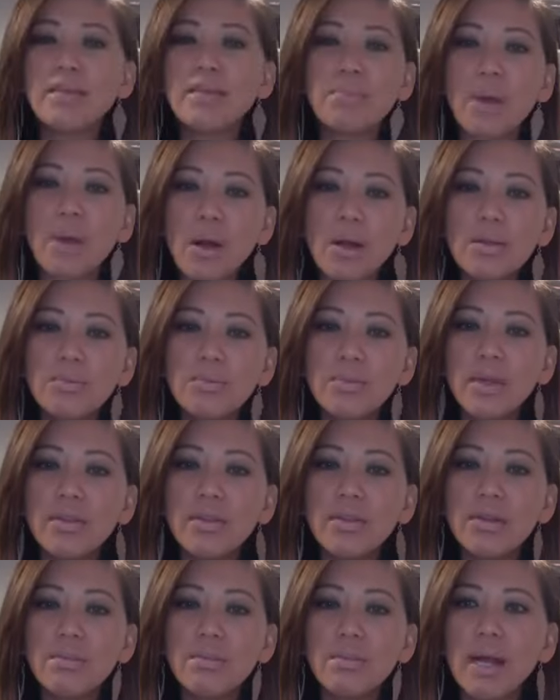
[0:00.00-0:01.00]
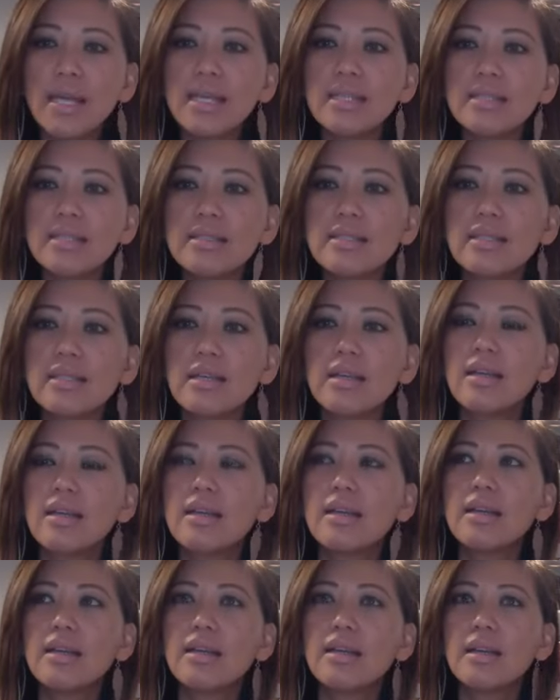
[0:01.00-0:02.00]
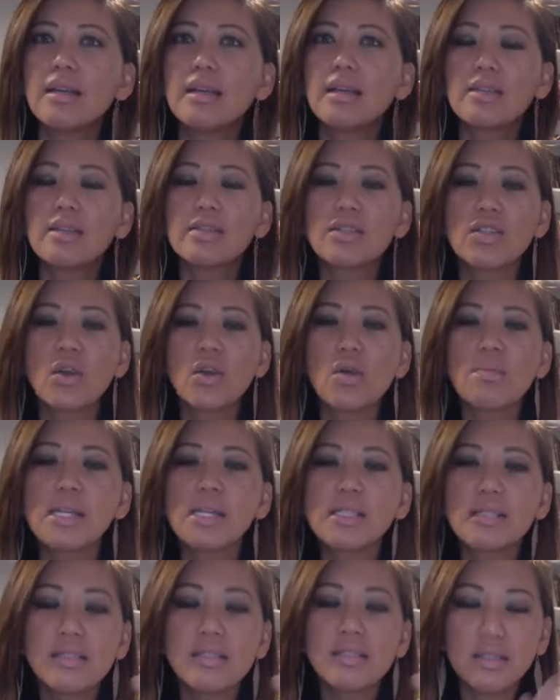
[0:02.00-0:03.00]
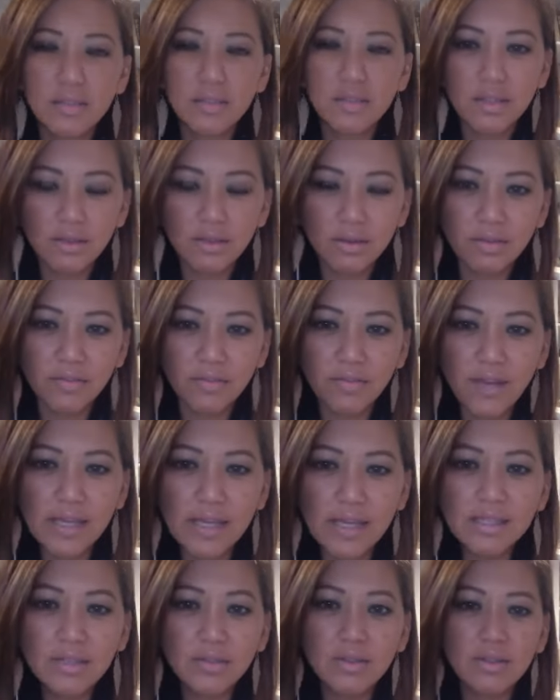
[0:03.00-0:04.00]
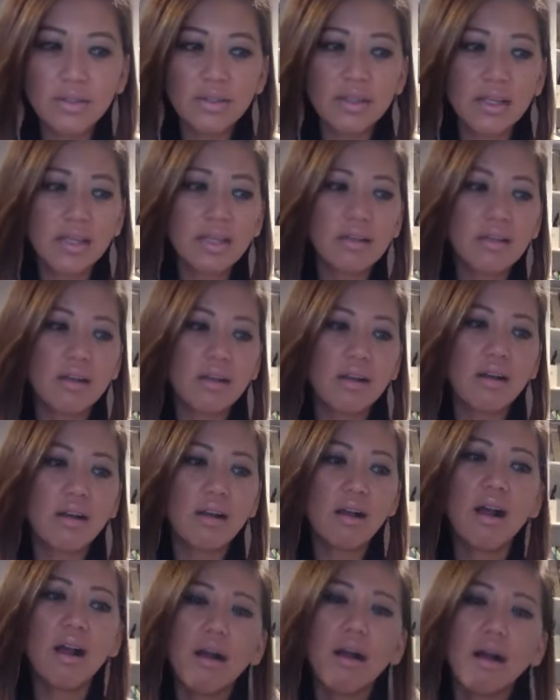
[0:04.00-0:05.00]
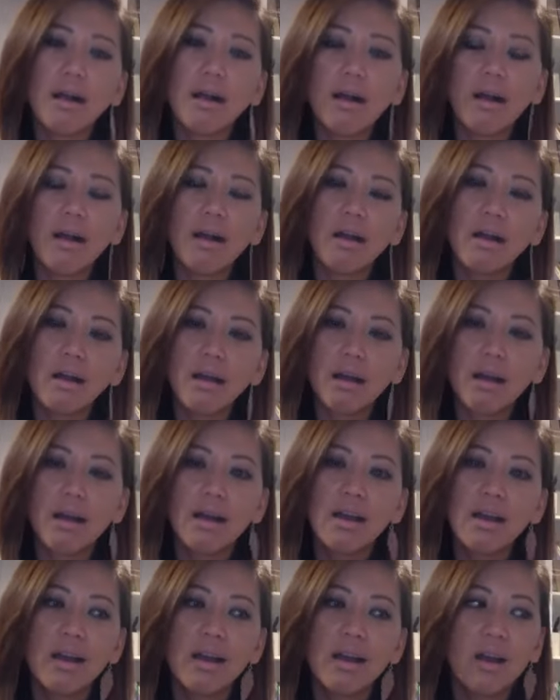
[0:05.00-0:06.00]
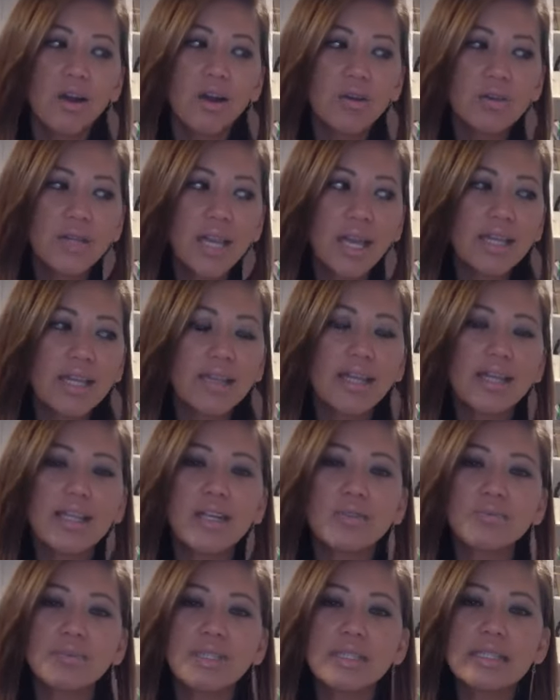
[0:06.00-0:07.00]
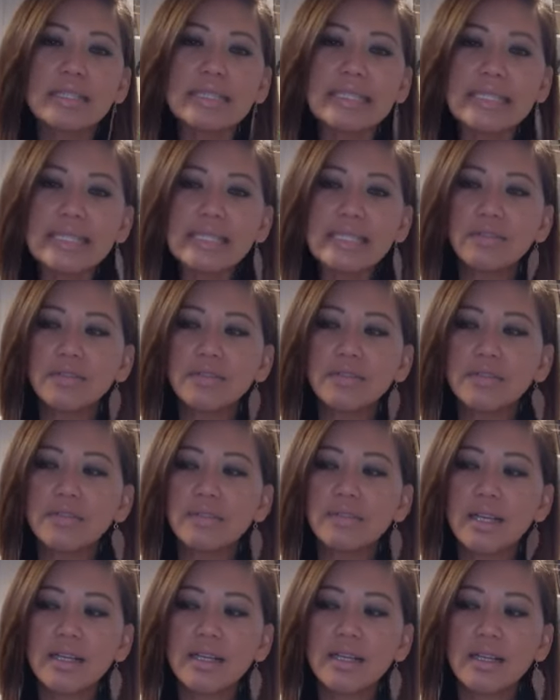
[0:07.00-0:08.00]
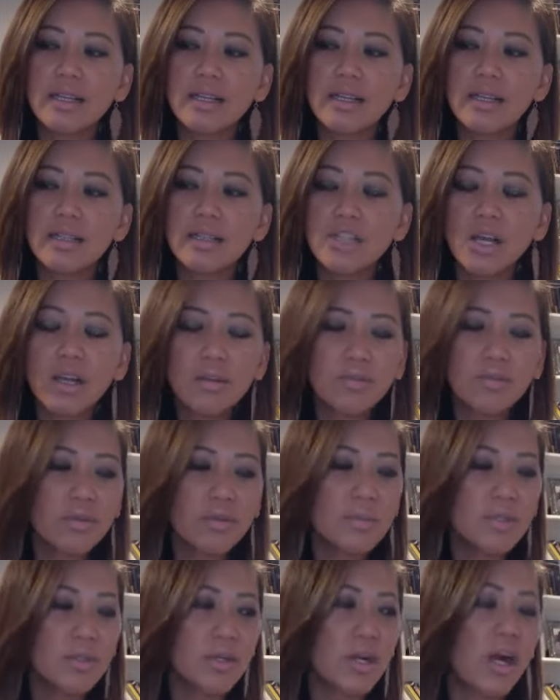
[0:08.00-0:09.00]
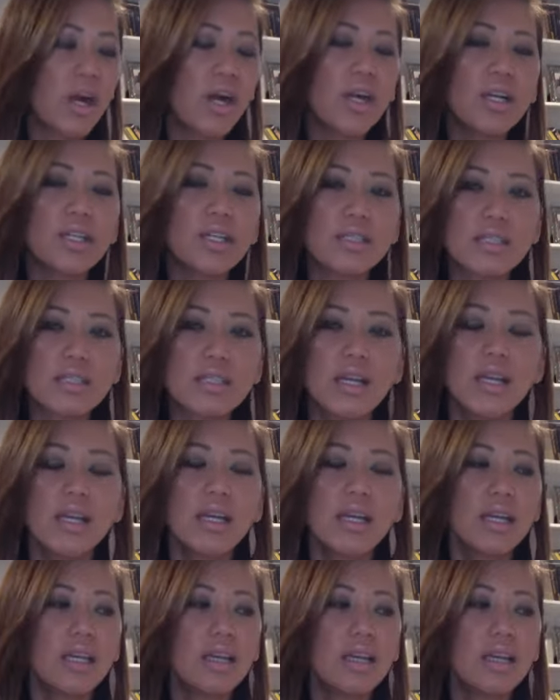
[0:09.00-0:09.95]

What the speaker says: bulb in their mind, it's so amazing to look at their face when they're like, oh, okay, like a relief of like, talk from your heart. If